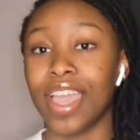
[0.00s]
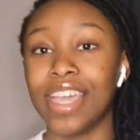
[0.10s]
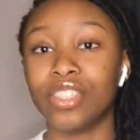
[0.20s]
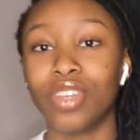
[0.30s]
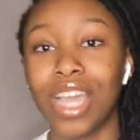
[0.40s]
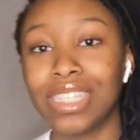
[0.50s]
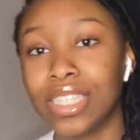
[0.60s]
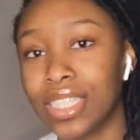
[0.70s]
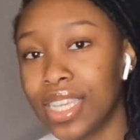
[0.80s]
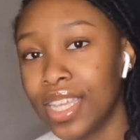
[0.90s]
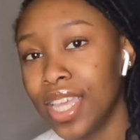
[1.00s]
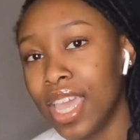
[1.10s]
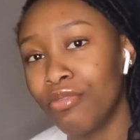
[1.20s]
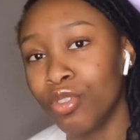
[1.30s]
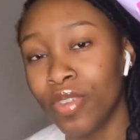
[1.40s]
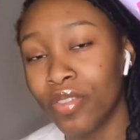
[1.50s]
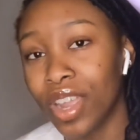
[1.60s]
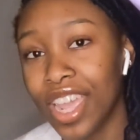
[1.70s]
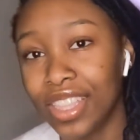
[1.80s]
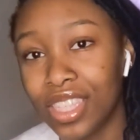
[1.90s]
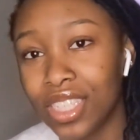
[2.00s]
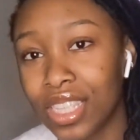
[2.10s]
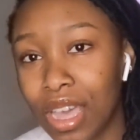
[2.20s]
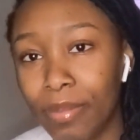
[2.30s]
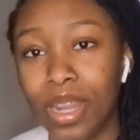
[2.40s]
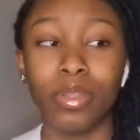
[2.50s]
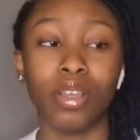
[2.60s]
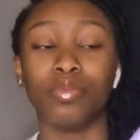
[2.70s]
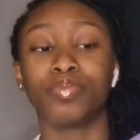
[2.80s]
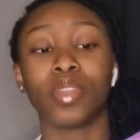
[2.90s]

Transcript: as you guys can see. If you've ever ate this, comment down below.